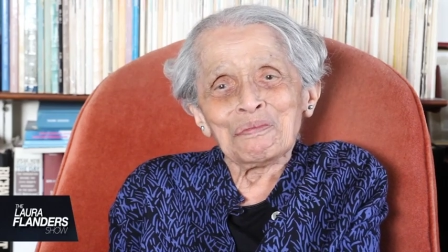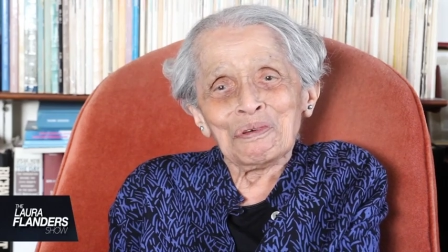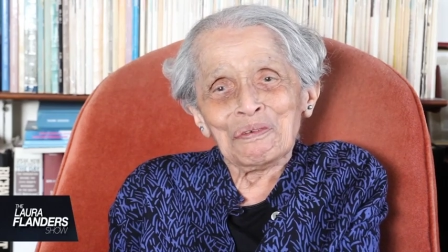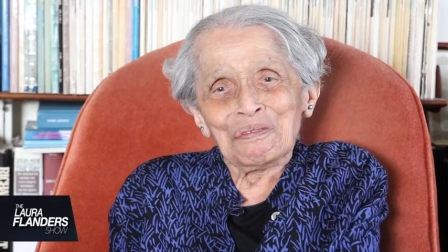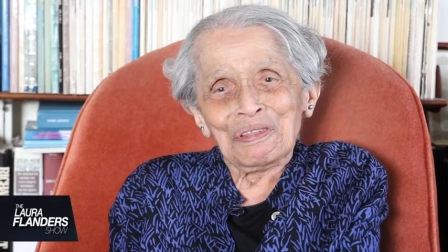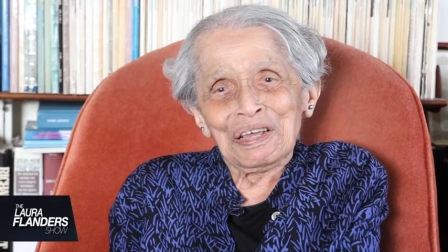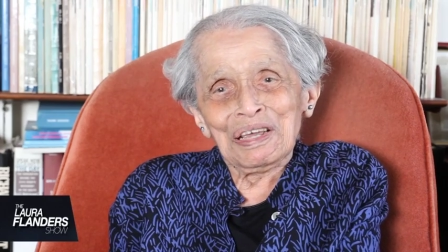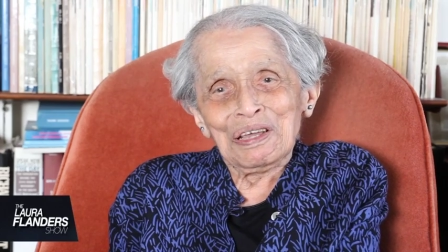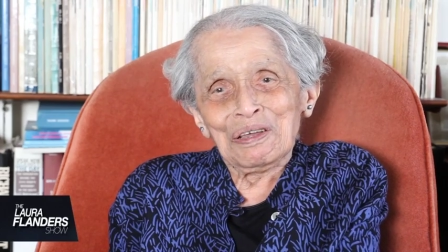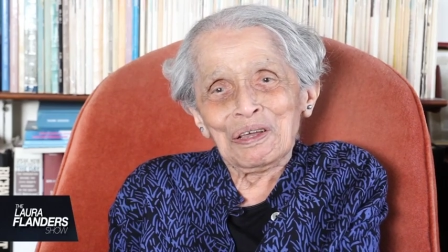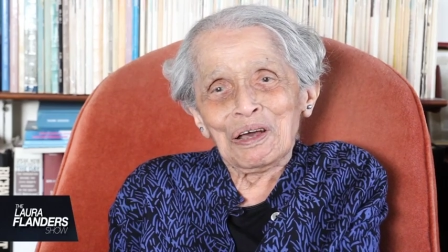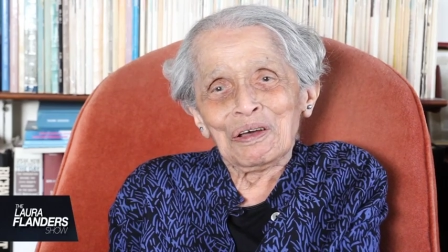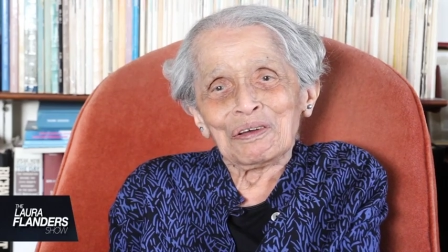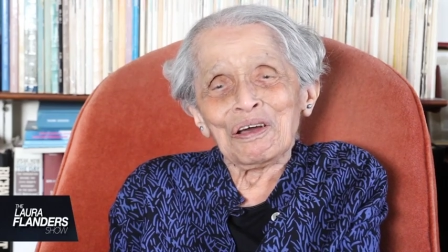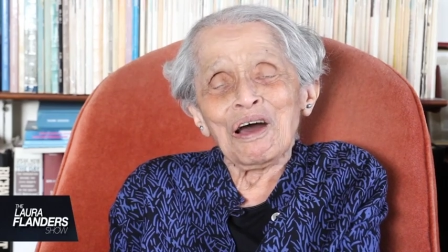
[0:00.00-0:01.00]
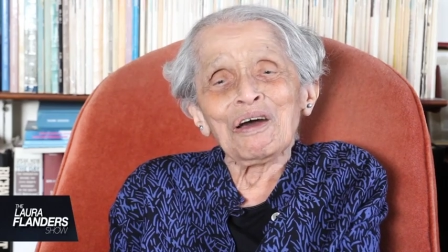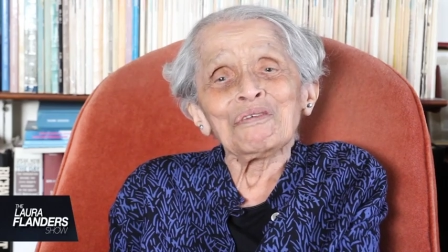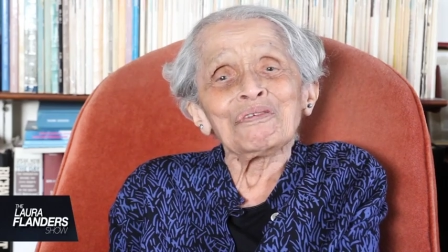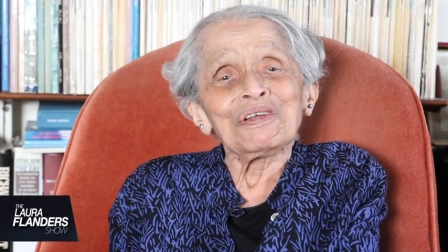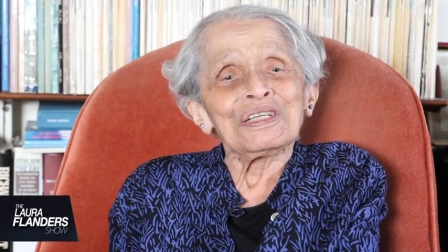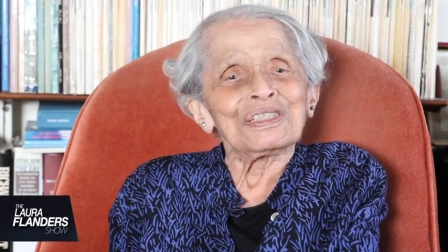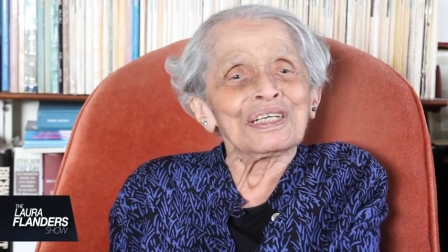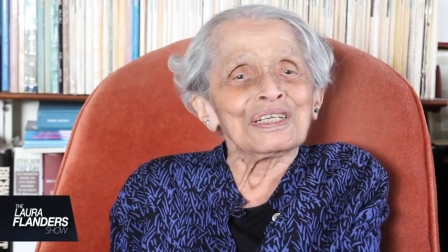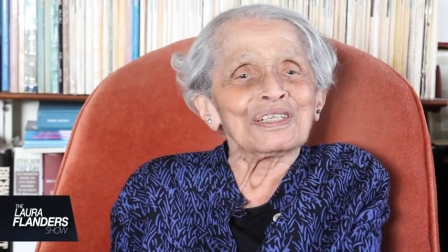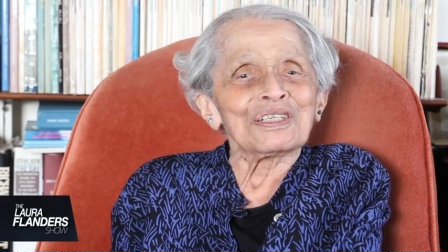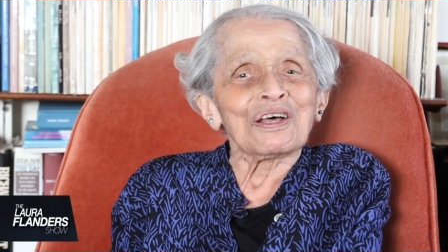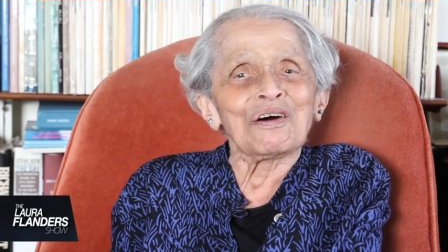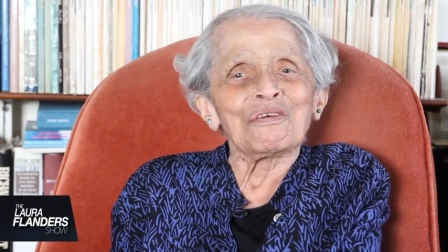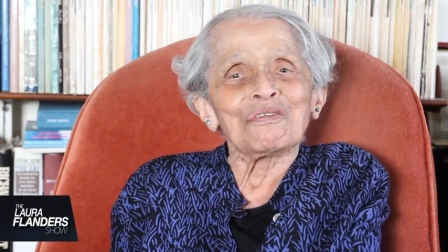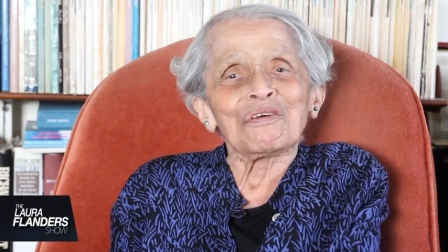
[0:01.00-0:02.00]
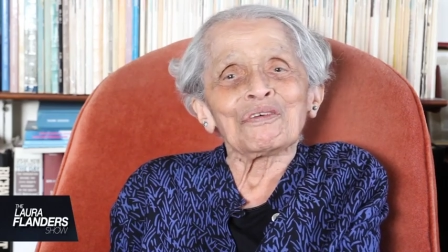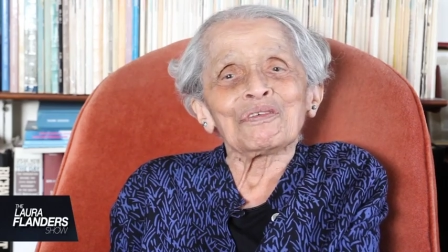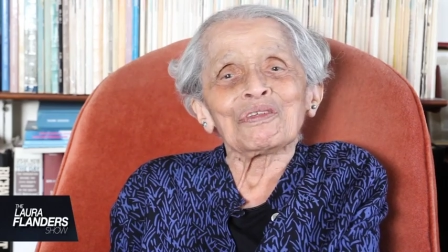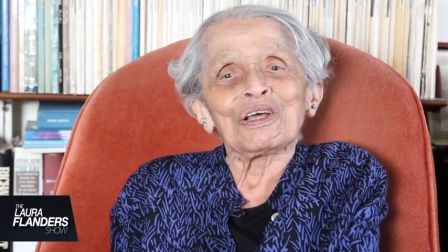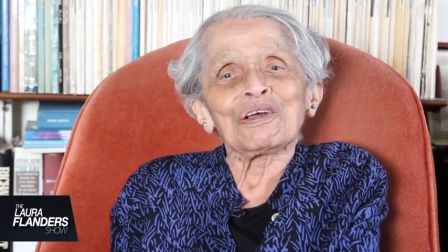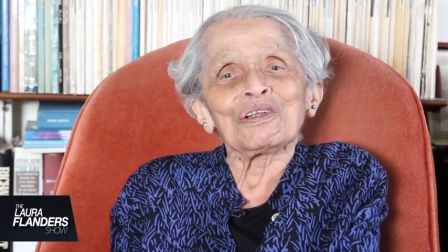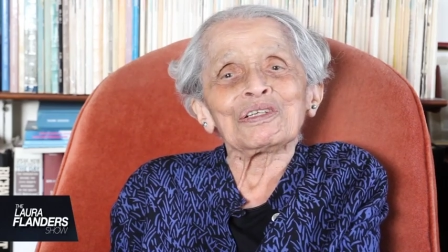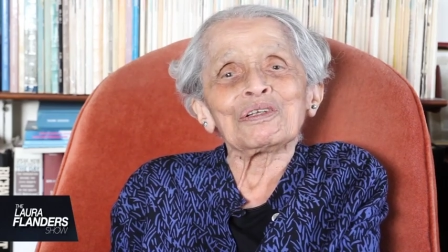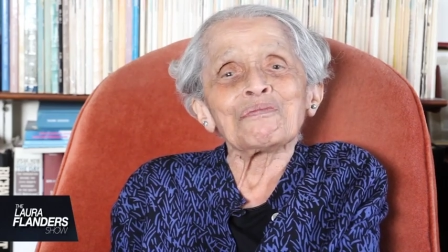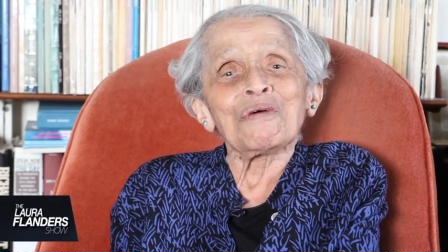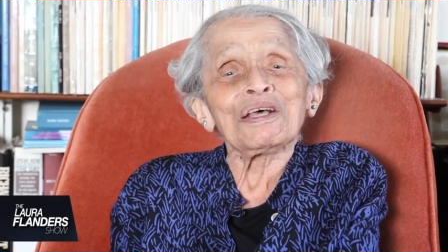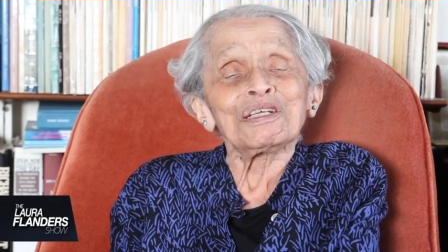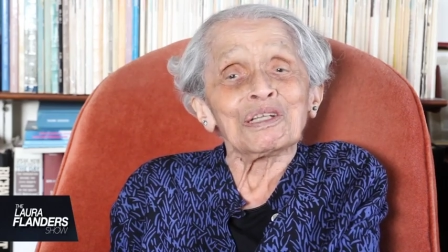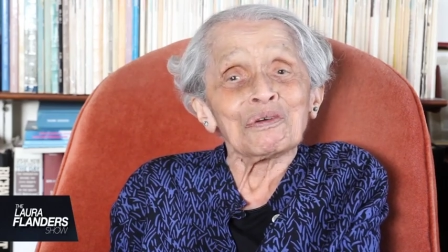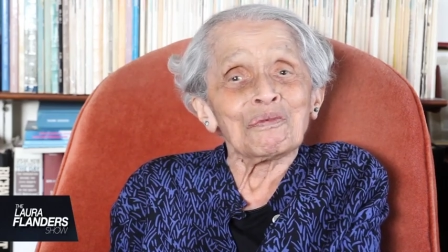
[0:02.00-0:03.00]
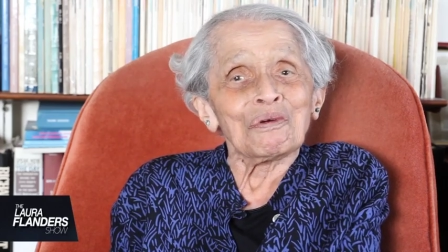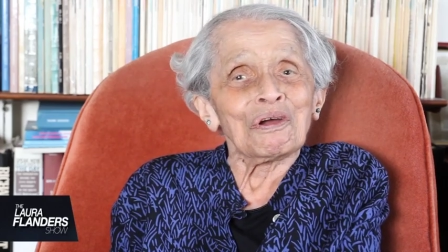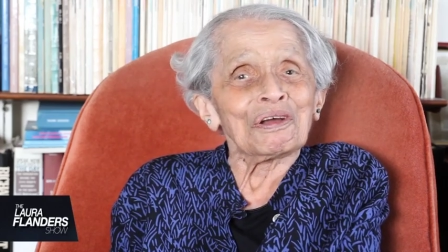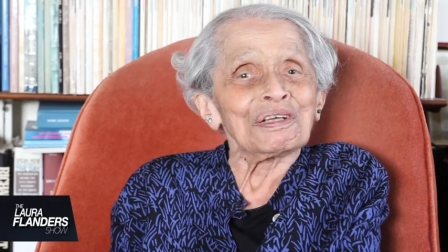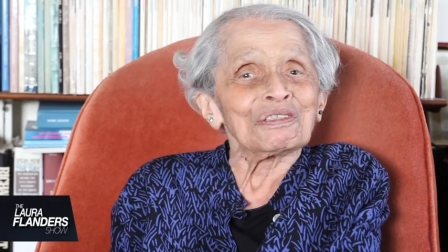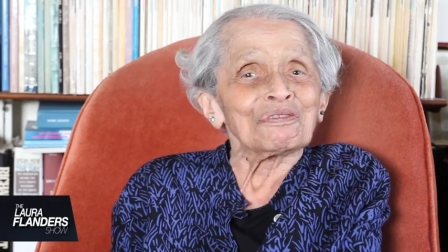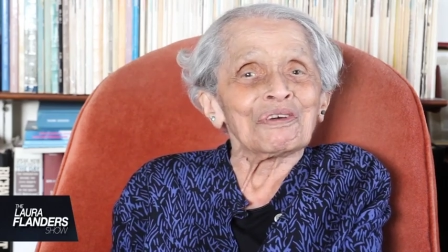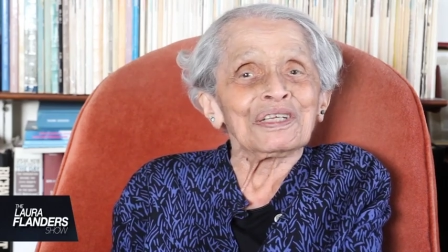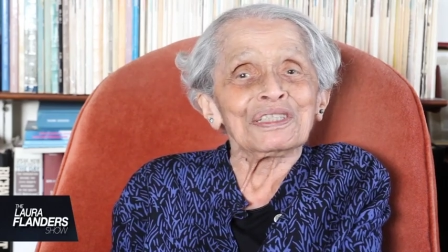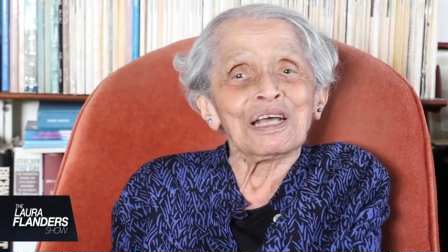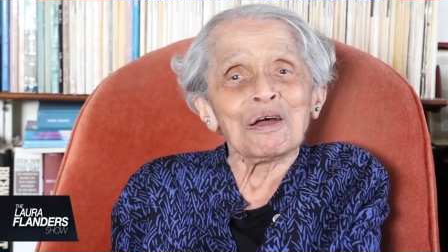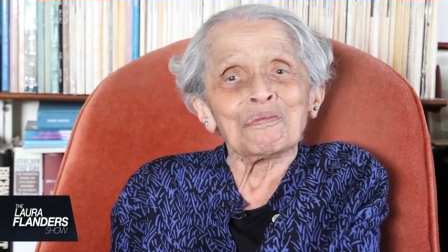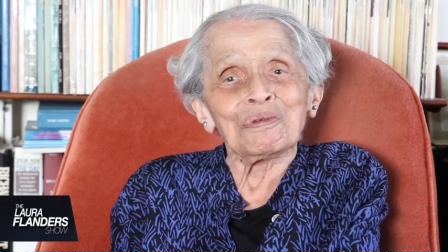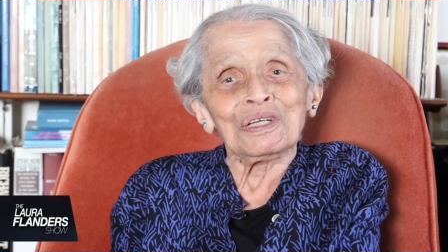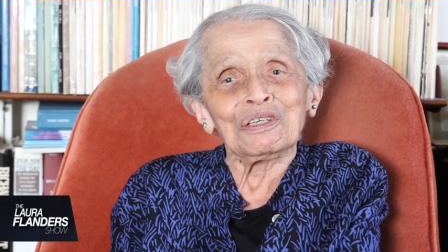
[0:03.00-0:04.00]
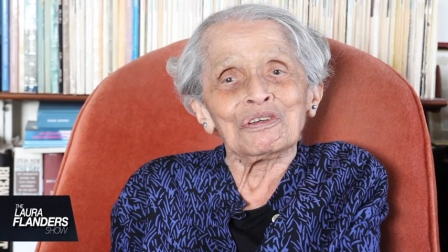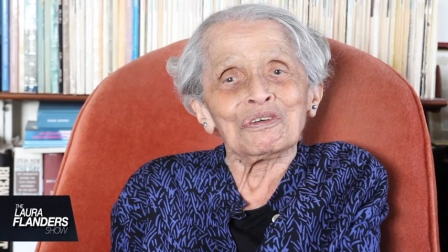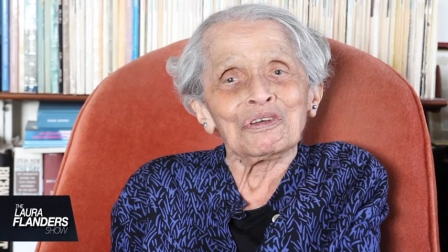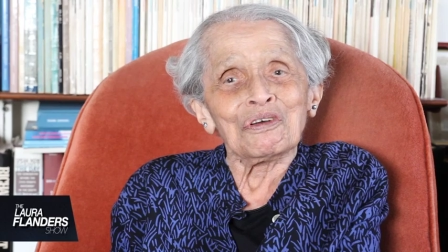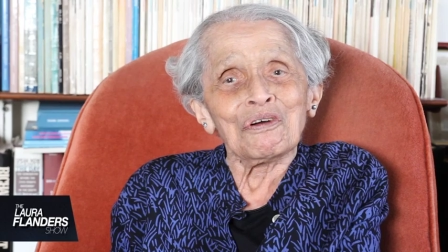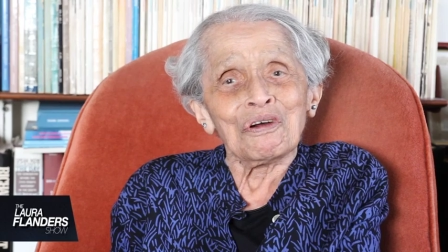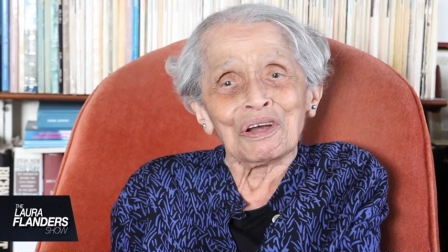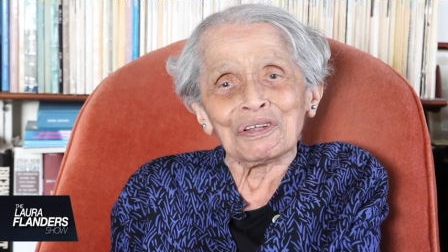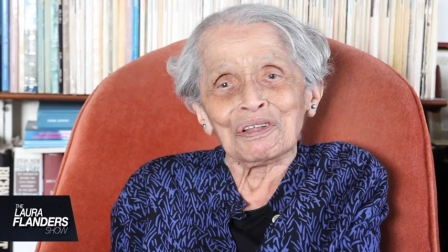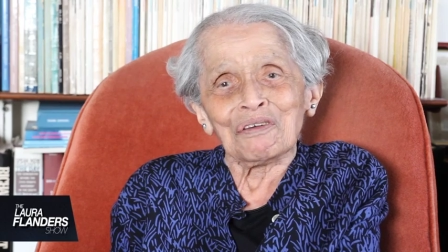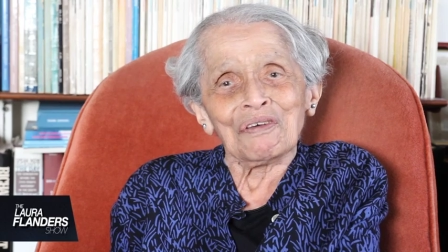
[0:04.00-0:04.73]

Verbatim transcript: of the conferences of the domestic workers, for example, in New York.